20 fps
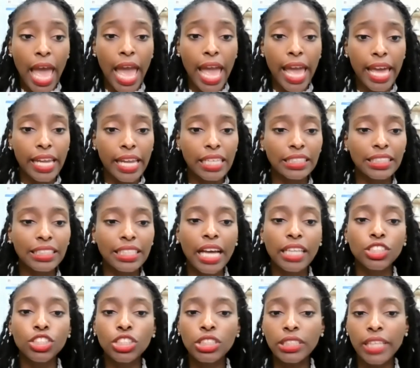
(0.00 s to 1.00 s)
And it's
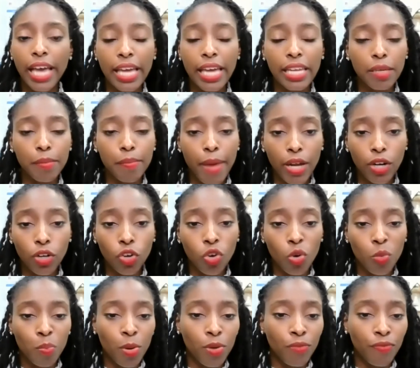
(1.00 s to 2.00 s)
not just any
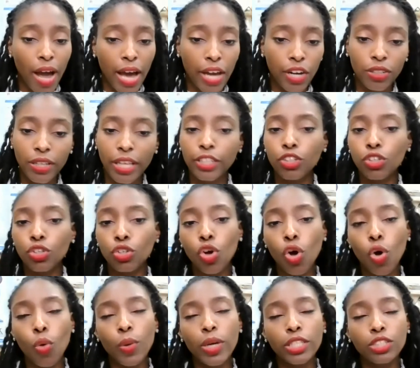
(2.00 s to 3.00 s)
medical provider, like you're
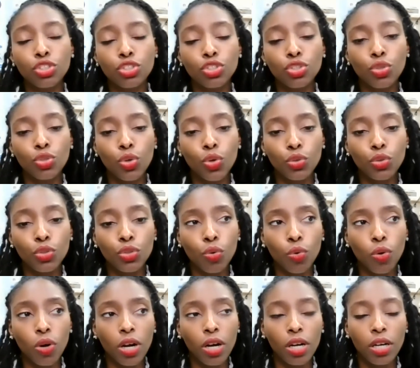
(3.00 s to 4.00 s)
going to
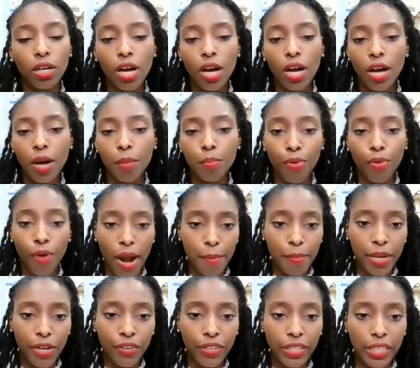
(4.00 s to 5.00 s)
your
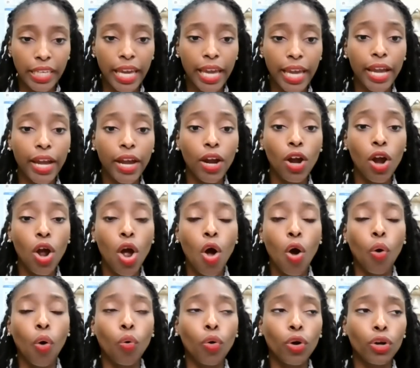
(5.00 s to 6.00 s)
primary care
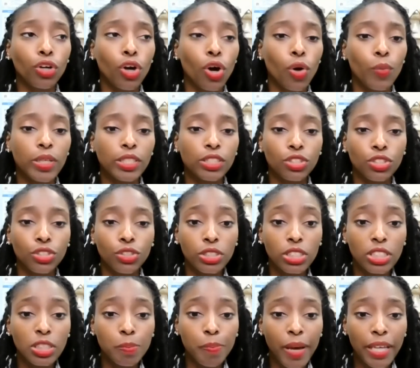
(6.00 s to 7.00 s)
or going to your
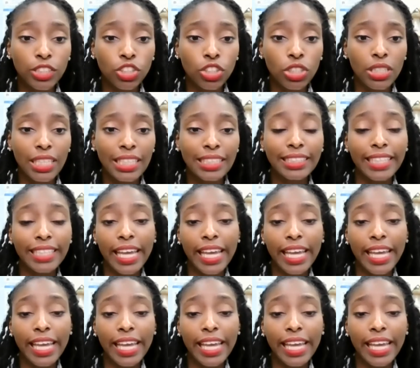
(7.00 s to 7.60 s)
specialist.